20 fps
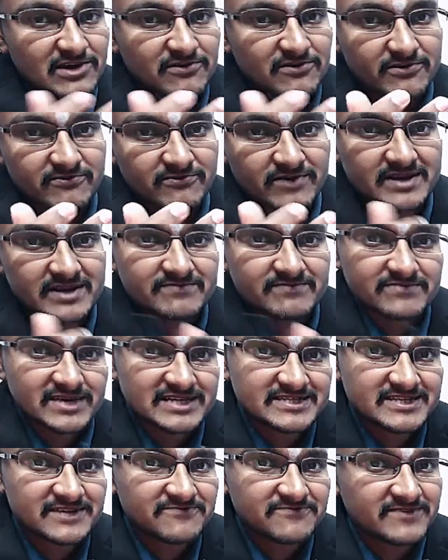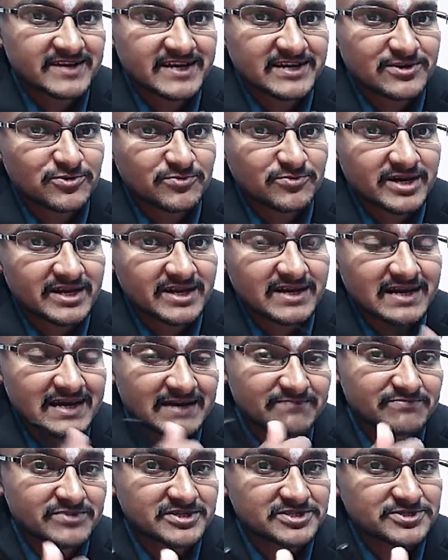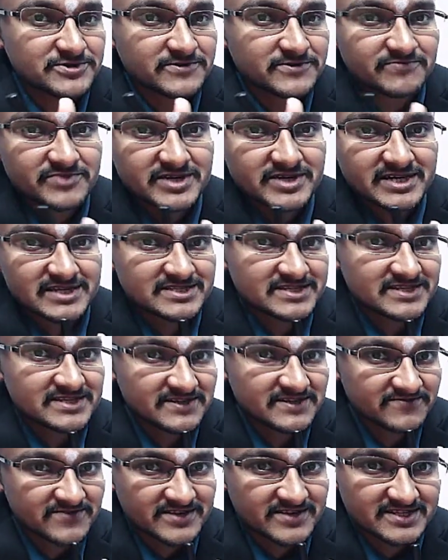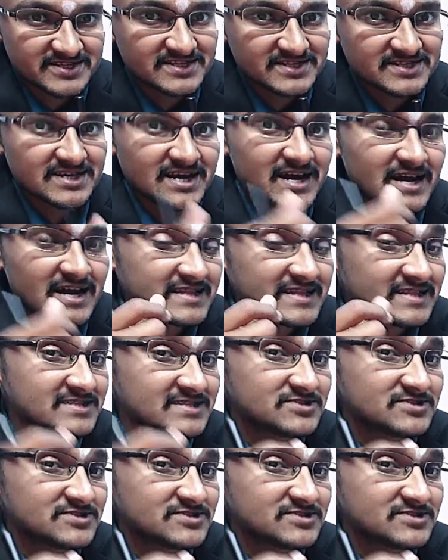Hello everyone, myself Vinay Kumar. I am pursuing PhD in physics.